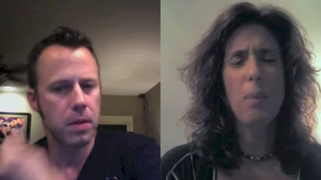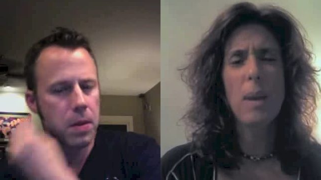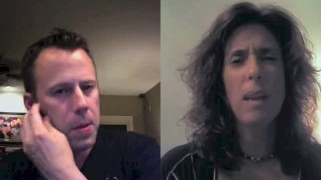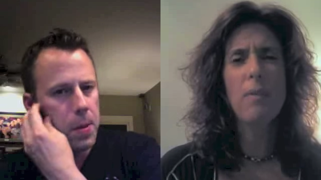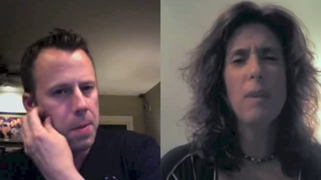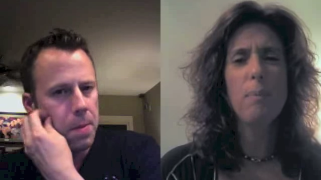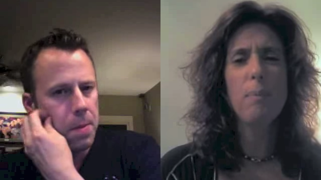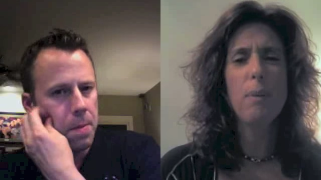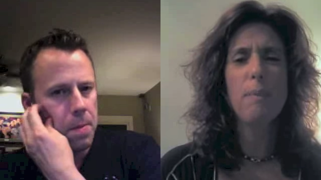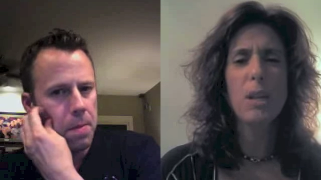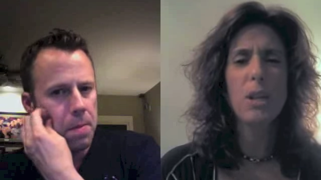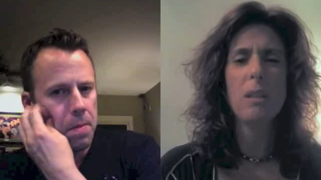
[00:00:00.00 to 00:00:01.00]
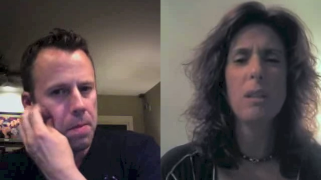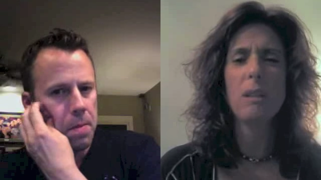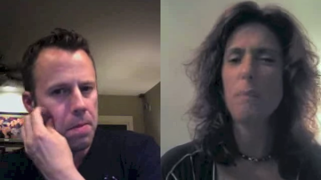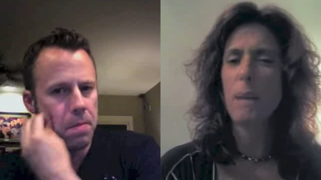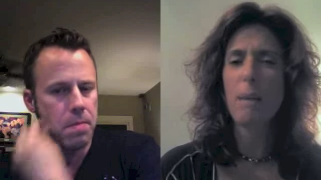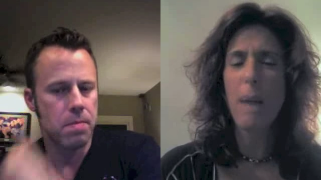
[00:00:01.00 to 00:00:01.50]
Speaker 1: we give them permission to
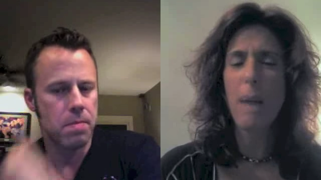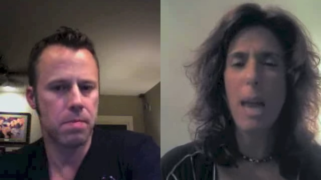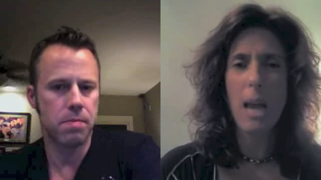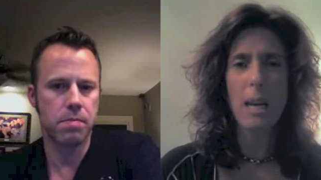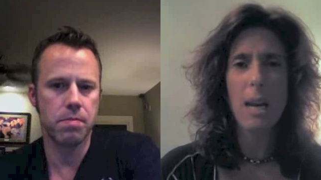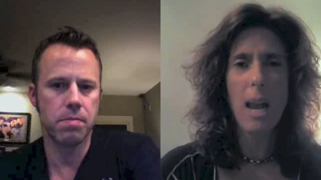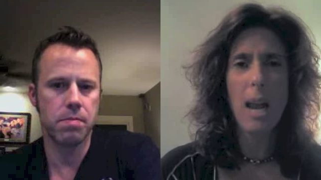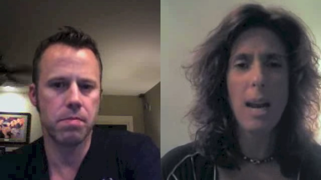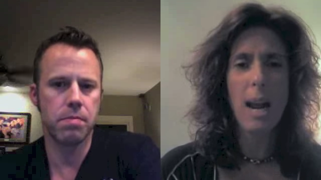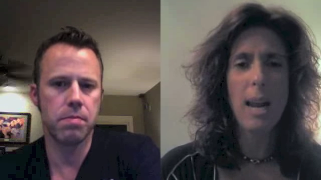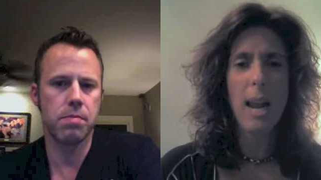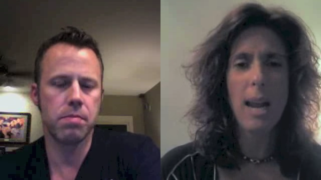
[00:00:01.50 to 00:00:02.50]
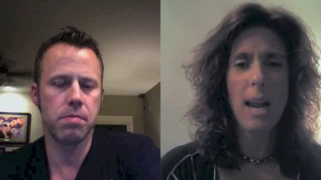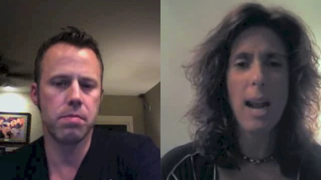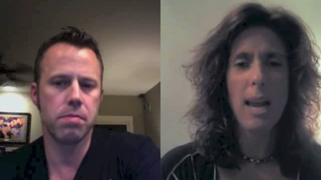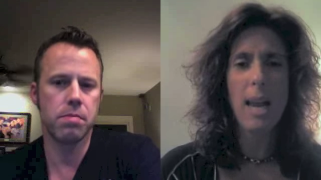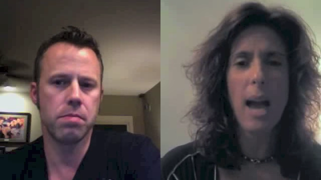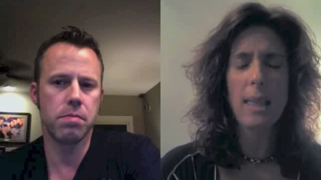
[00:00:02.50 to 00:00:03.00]
be the man. And
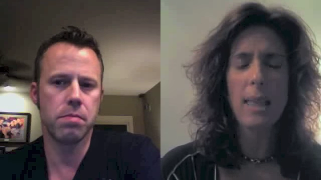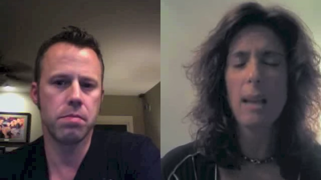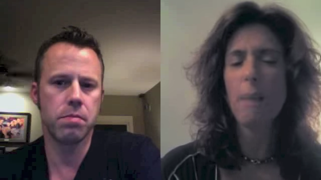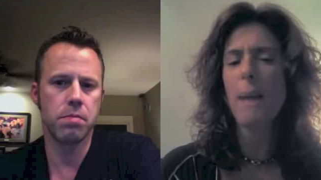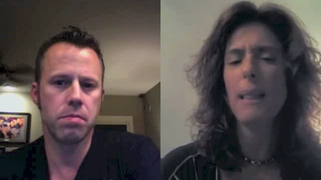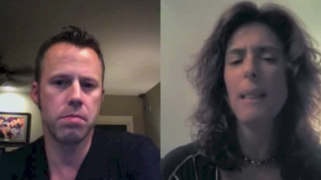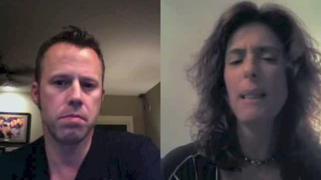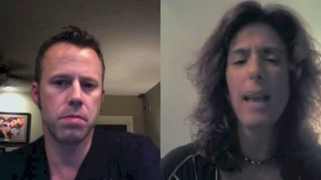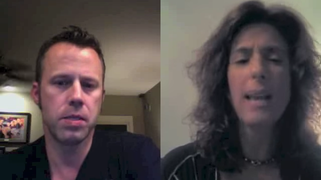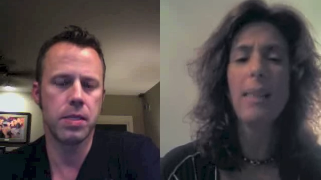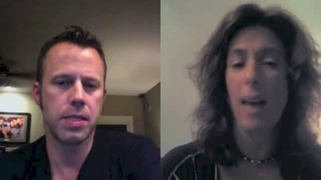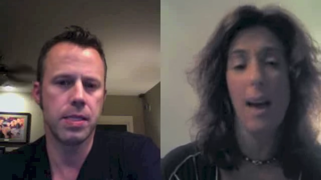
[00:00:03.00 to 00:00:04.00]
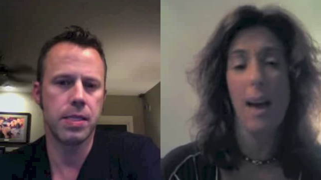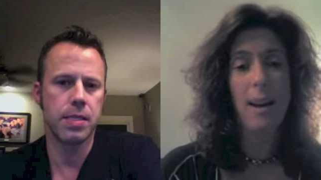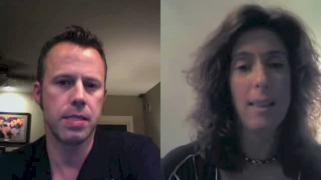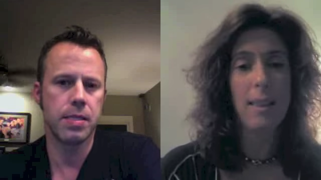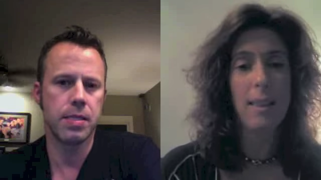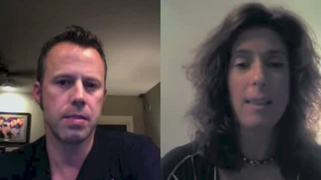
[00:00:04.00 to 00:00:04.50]
I think men like that.
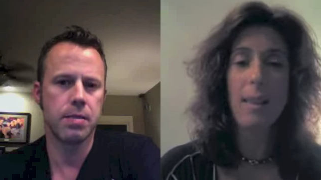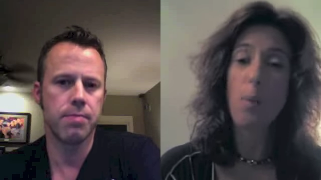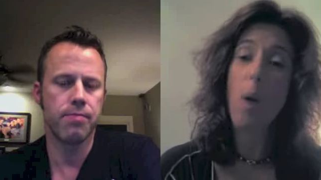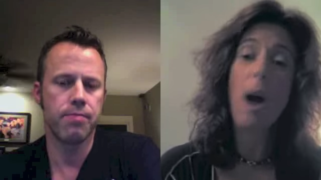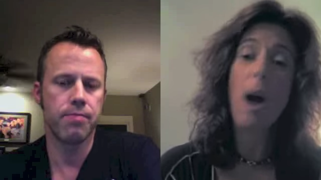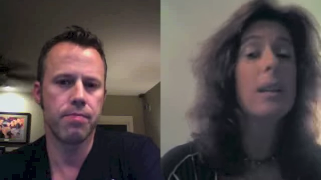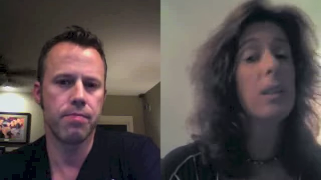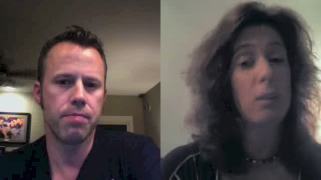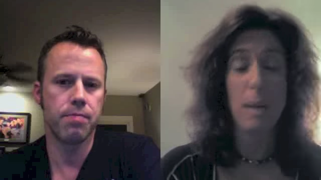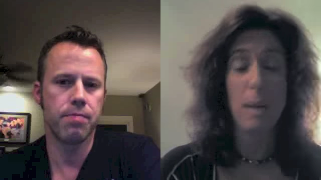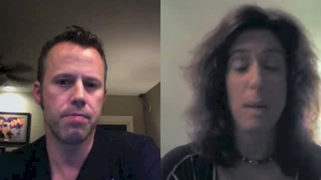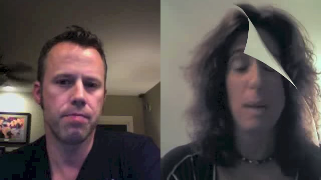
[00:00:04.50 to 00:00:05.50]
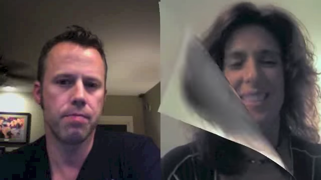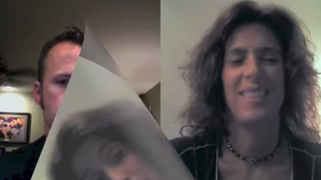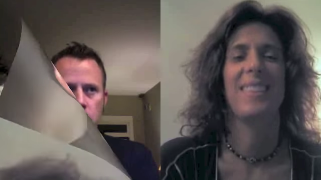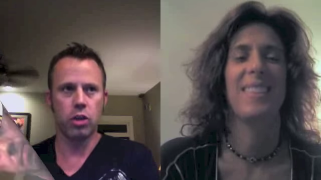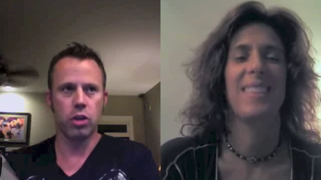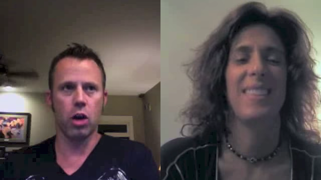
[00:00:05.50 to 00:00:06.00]
I think they want to be the man.
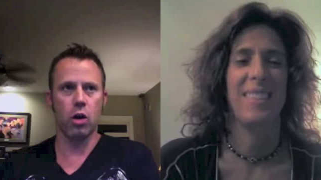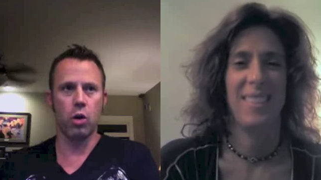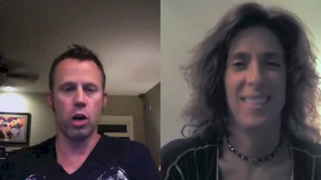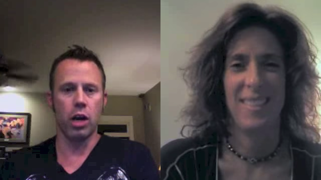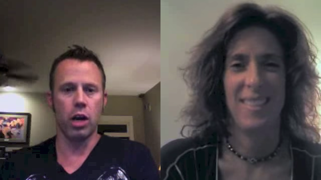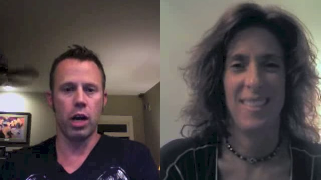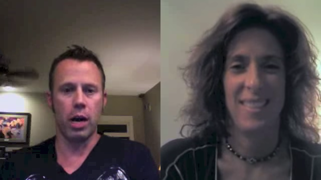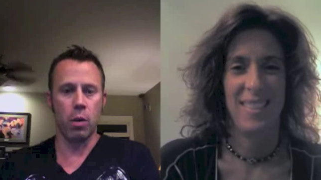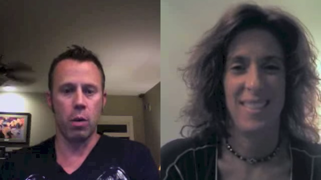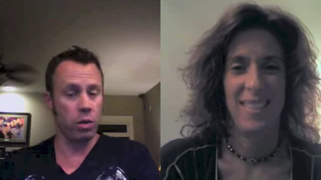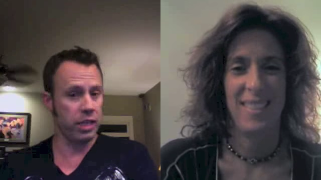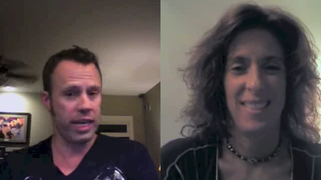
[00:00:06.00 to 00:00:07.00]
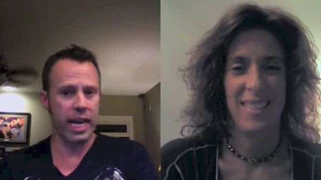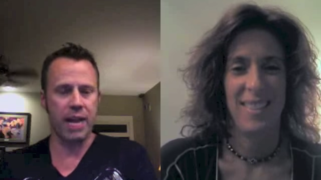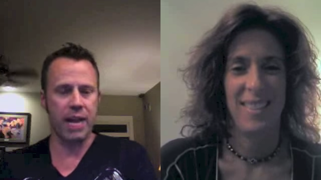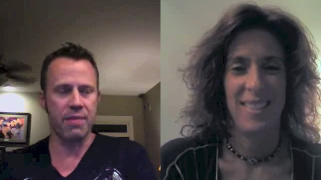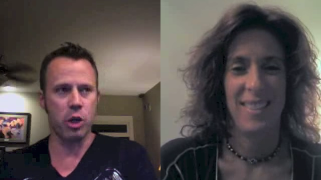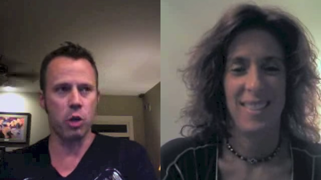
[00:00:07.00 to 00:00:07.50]
Speaker 2: So, once again, I
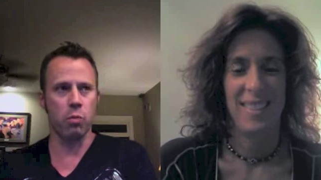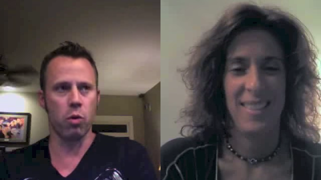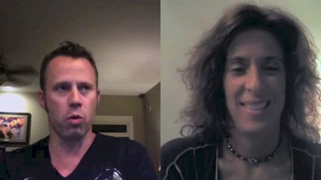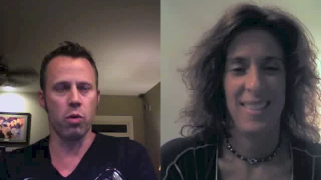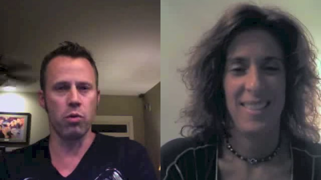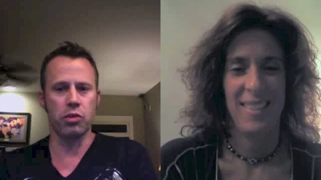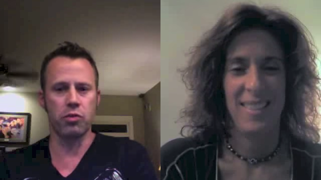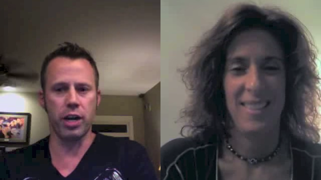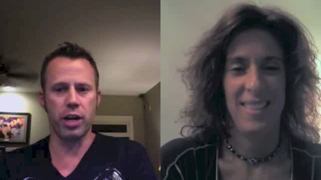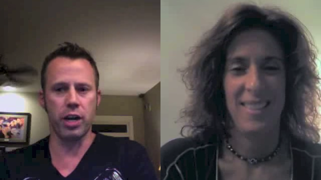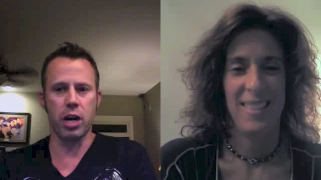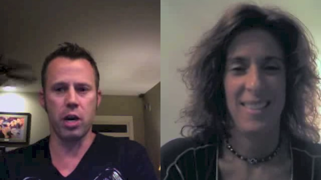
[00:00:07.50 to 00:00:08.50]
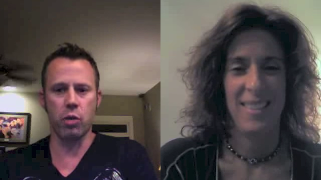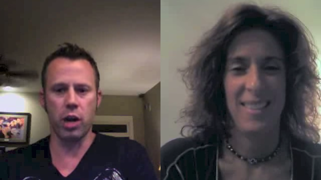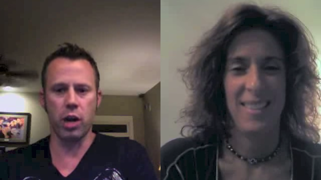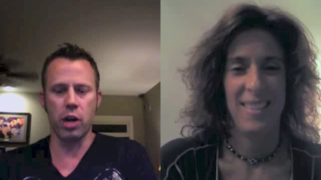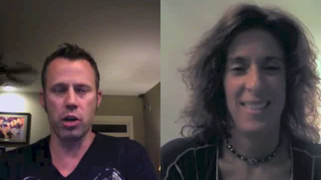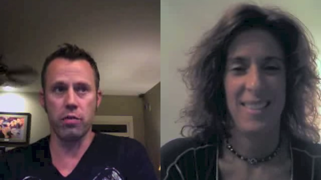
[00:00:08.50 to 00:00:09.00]
think your point was straight on,
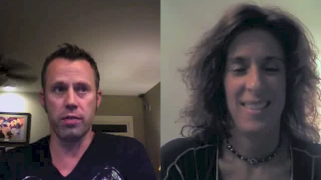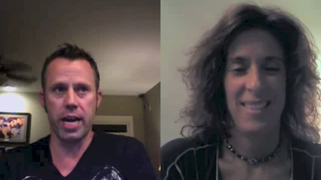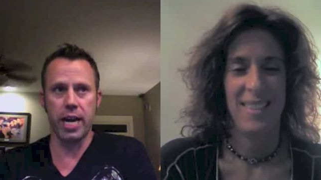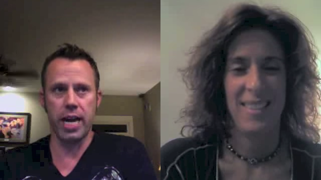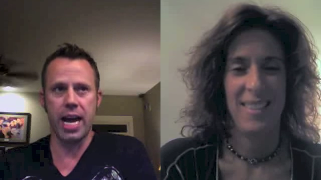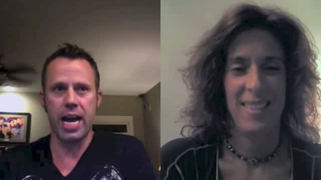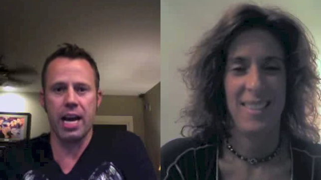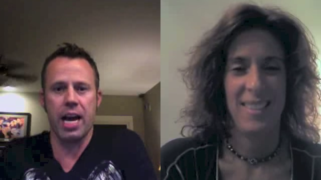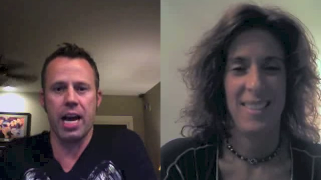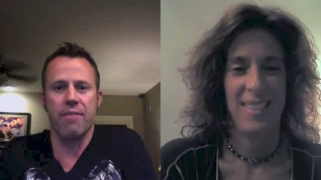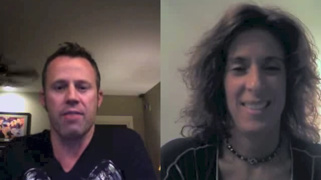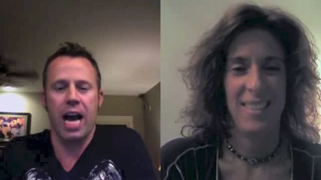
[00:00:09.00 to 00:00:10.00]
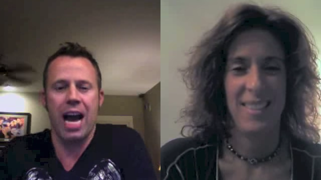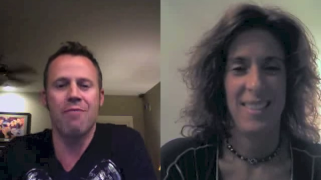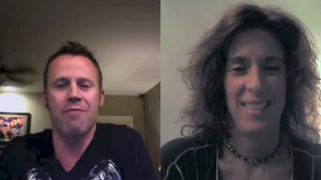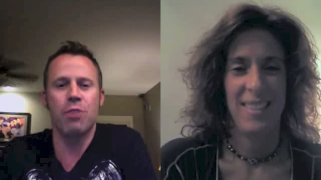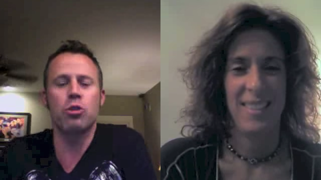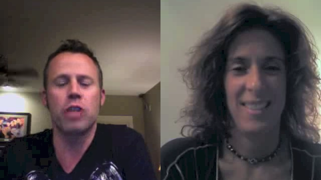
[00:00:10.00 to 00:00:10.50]
where you've got to have
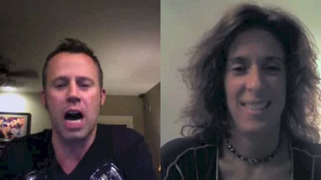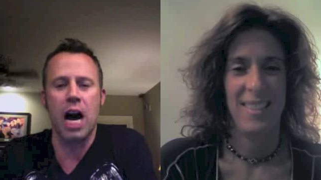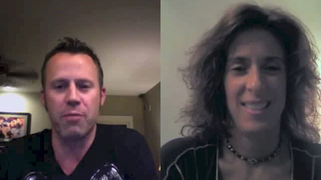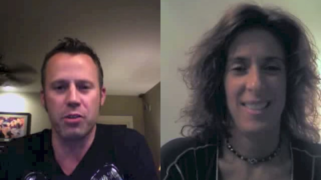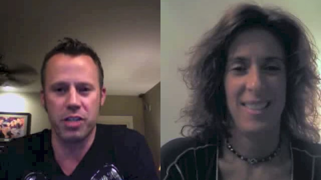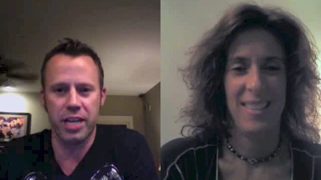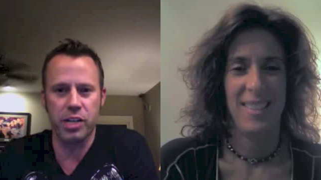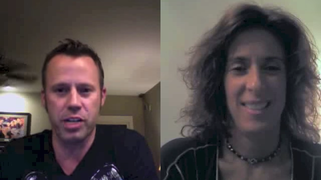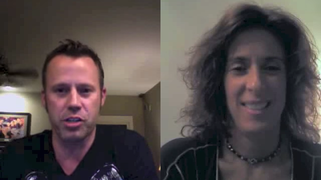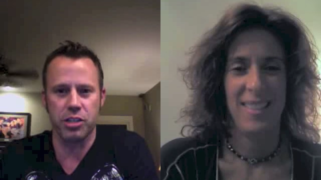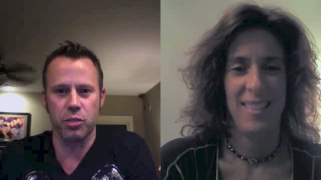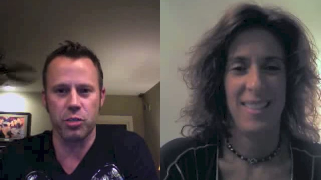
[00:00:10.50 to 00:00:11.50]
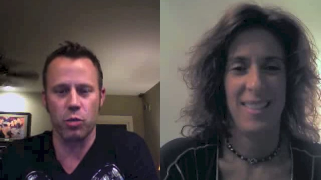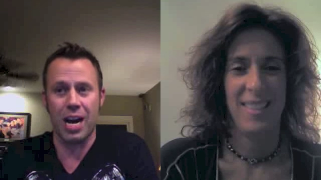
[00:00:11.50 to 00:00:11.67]
those conversations where